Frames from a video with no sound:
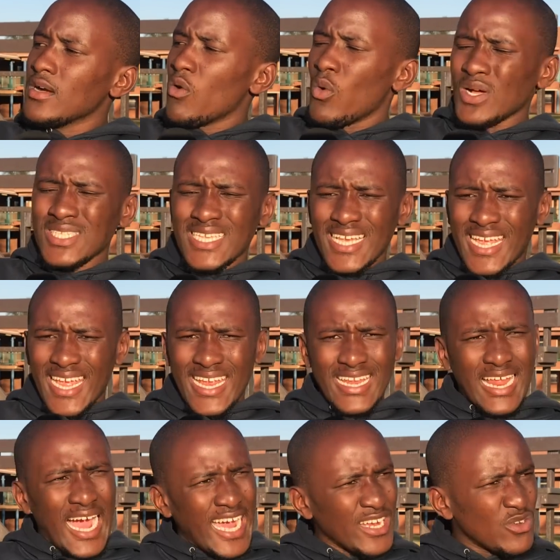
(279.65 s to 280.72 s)
Once again,
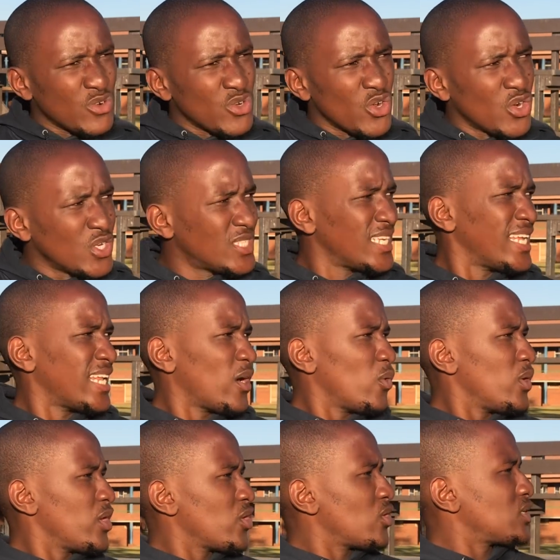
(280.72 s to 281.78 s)
I do not and I
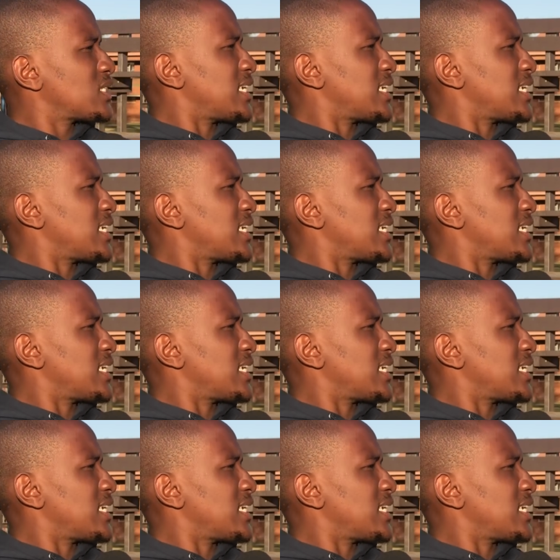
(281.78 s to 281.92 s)
will not